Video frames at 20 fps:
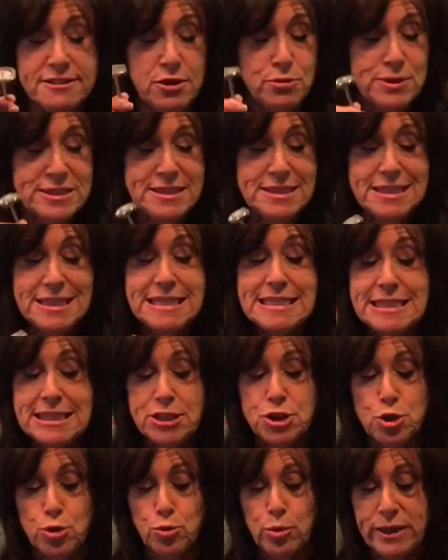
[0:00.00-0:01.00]
so it's easy
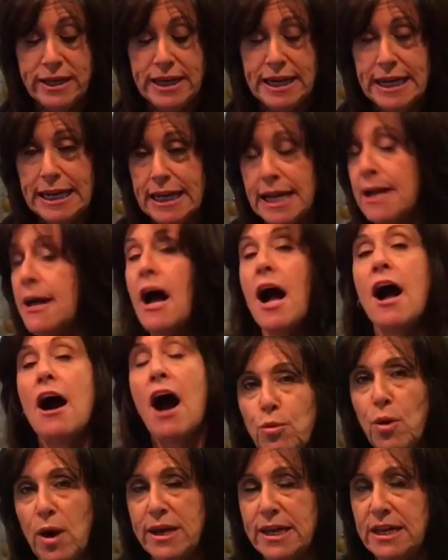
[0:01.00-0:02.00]
to read.
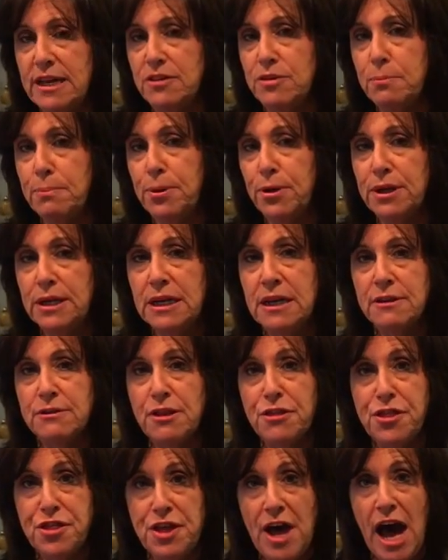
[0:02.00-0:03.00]
You want to either put it in the
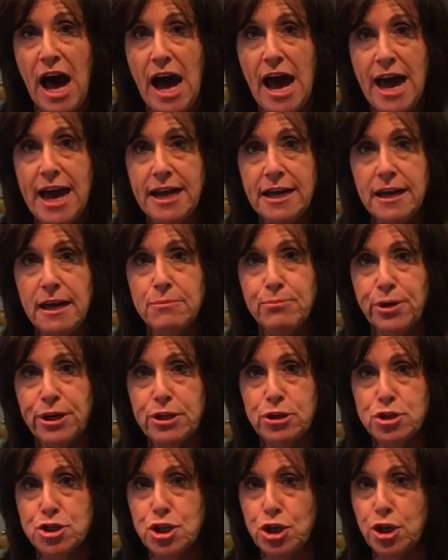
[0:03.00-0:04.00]
thigh and bring
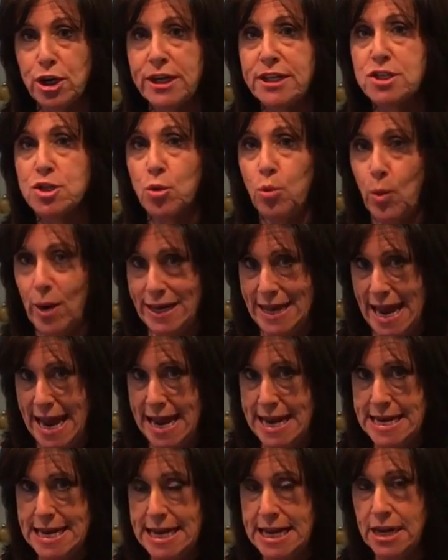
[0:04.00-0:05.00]
your turkey to
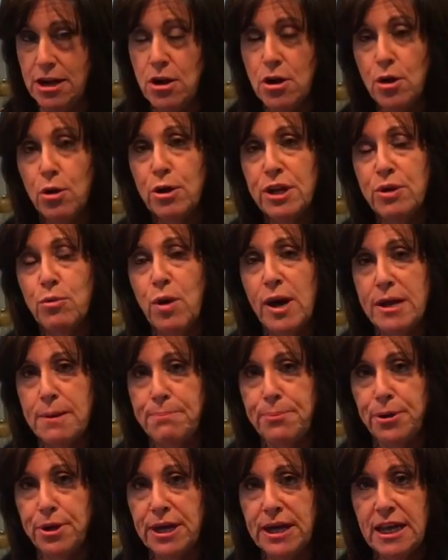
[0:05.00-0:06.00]
180, or you want to
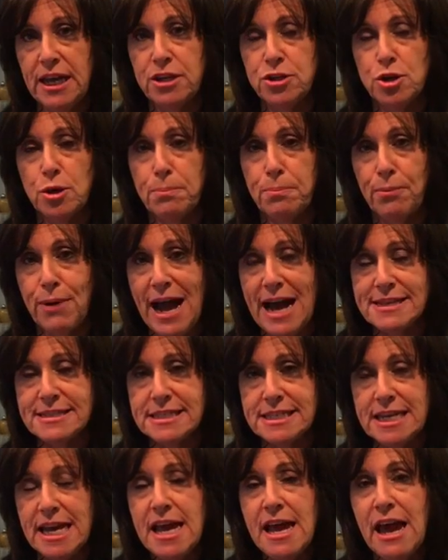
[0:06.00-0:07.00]
put it in your
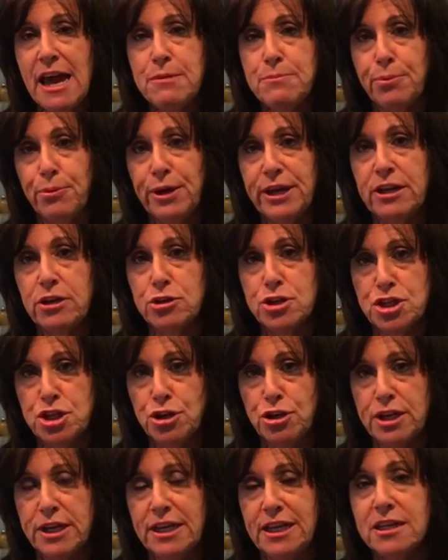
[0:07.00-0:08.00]
breast and bring your
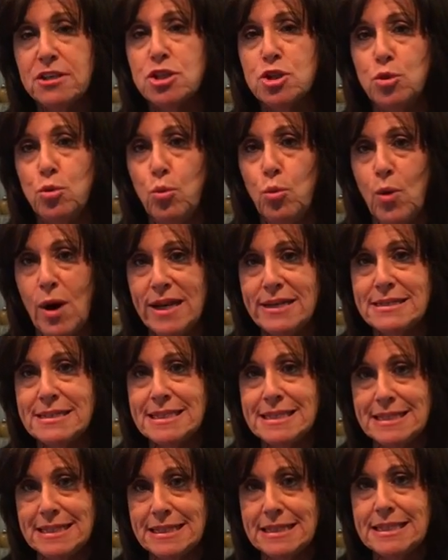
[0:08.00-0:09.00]
turkey to
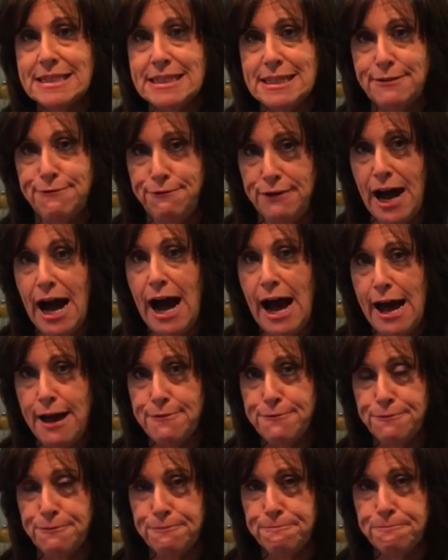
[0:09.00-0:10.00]
165.
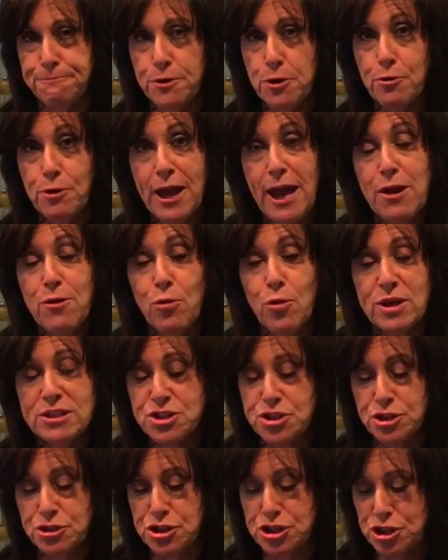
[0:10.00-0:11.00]
Okay,
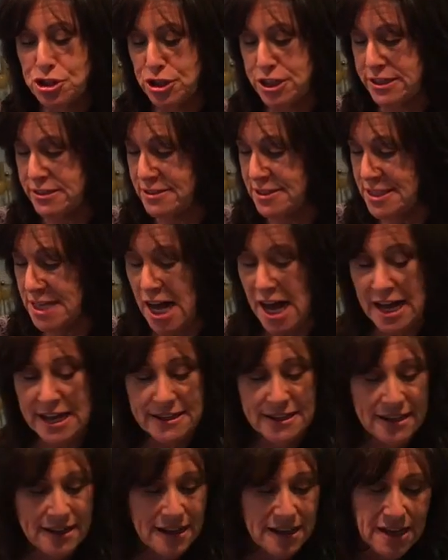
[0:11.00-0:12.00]
once your turkey's done,
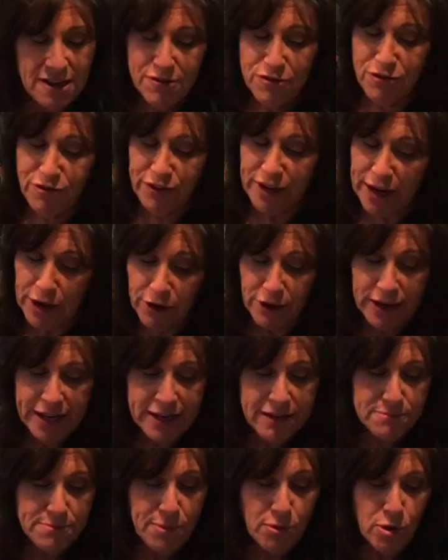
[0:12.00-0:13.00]

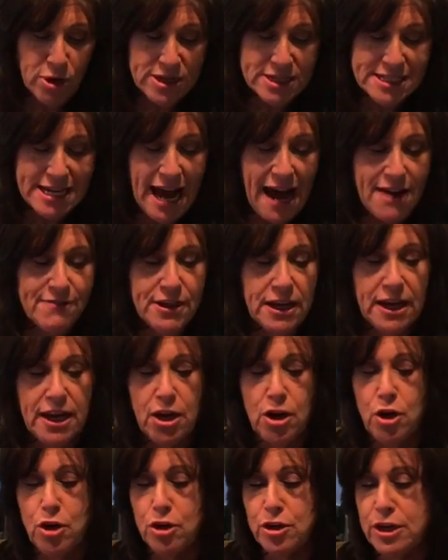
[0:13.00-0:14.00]
very important to have a
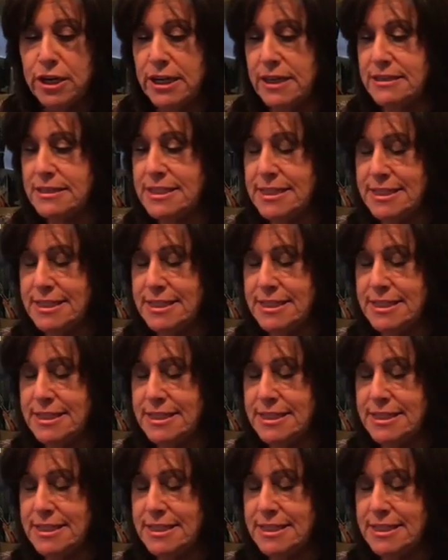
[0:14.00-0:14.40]
good